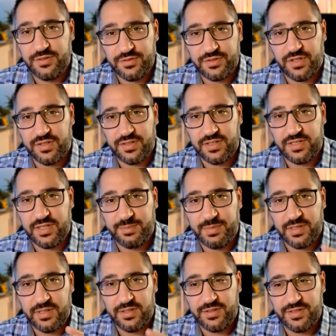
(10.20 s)
you saw in the clip
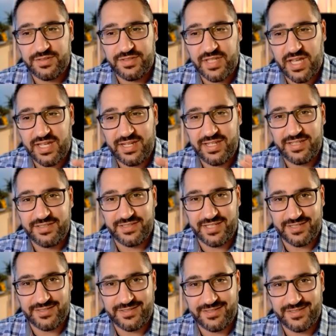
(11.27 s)
does not
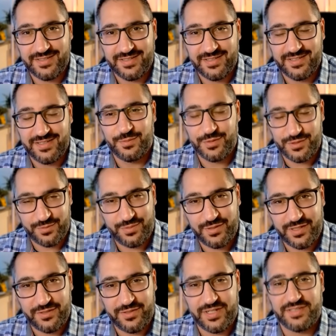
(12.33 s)
exist, which is
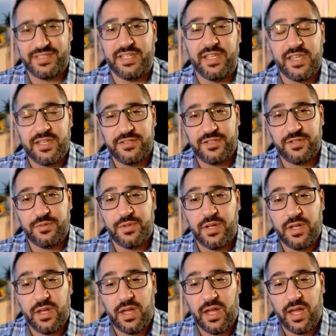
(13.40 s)
pretty crazy. So
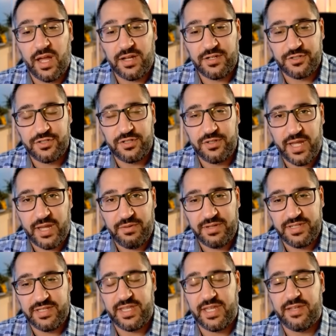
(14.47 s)
I'm going to show you how I
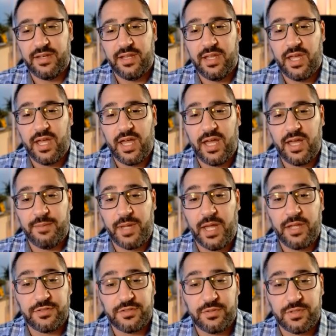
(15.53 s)
did that. Um,
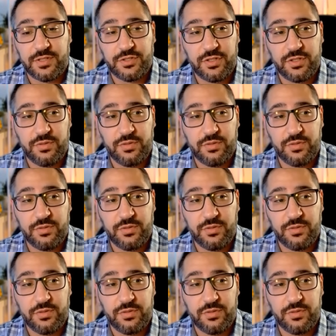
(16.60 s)
I also want to show